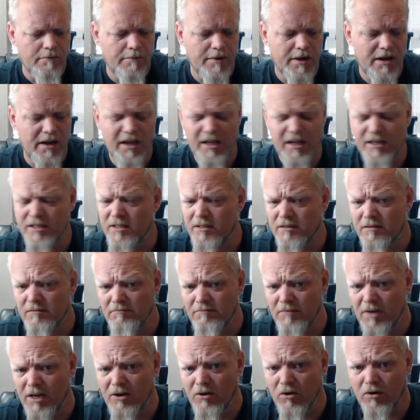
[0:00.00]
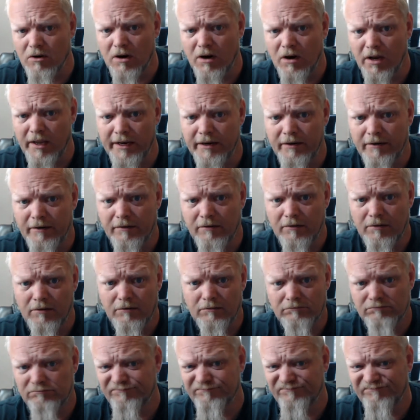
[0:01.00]
But it's an orc leader,
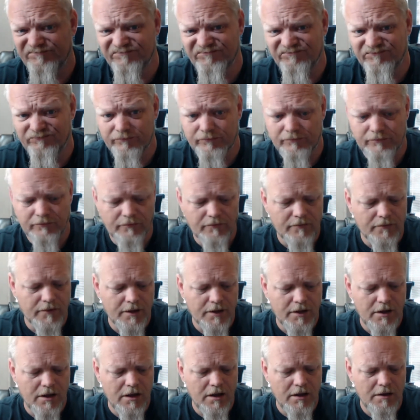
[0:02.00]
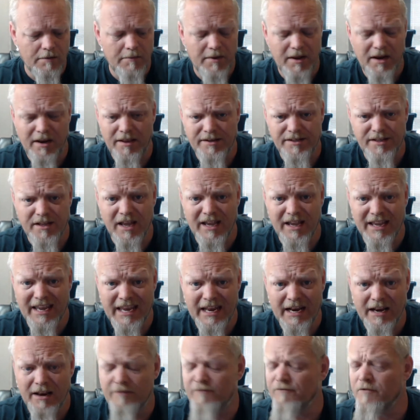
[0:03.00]
and it's
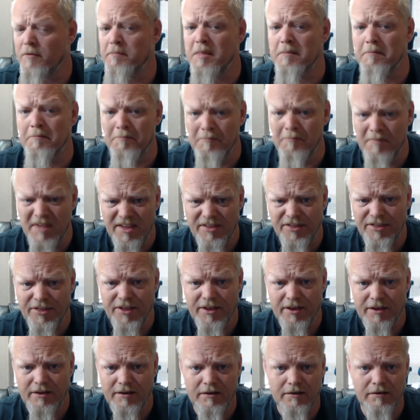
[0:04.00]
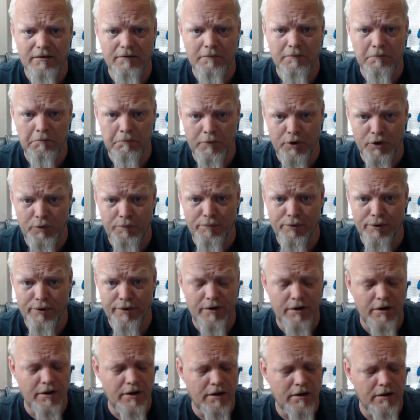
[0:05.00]
again from the Myth
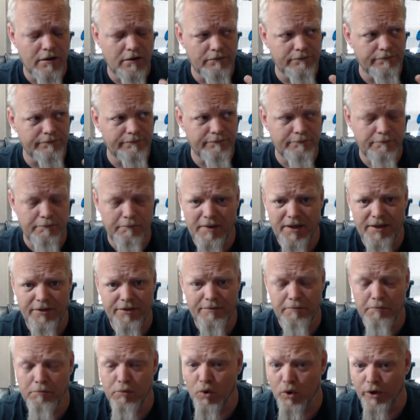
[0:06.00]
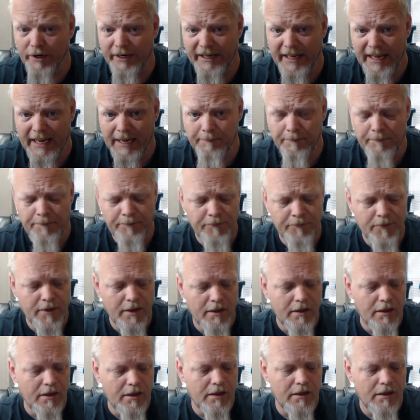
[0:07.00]
board game
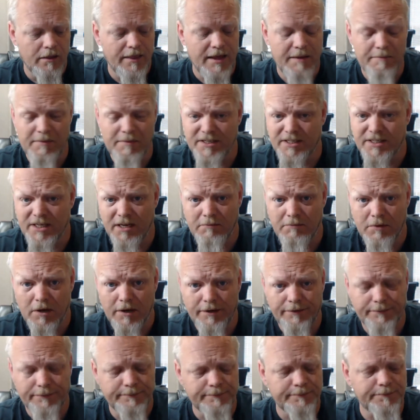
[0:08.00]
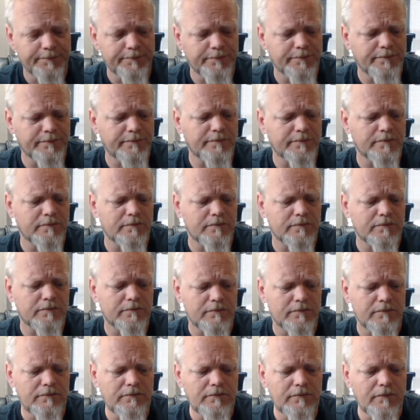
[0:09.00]
that my son bought,
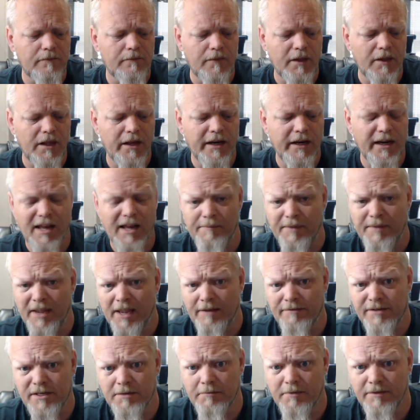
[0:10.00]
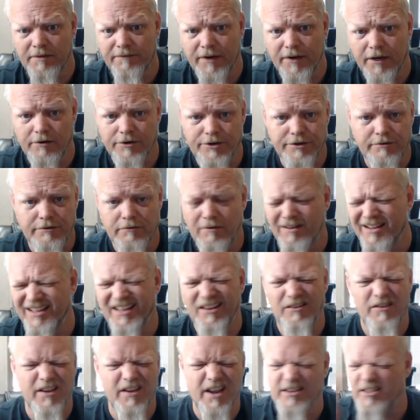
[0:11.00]
and he let me have some of the figures. You
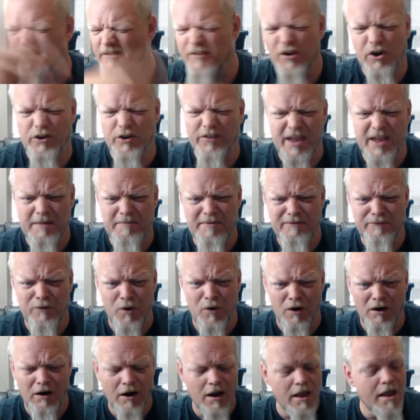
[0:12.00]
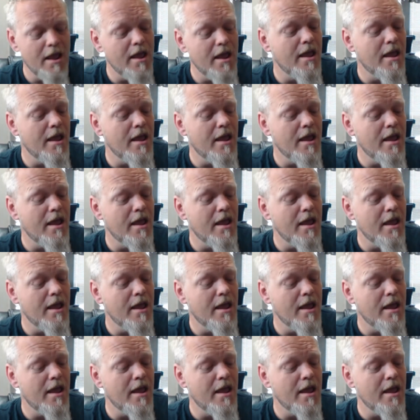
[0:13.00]
guys have heard that before.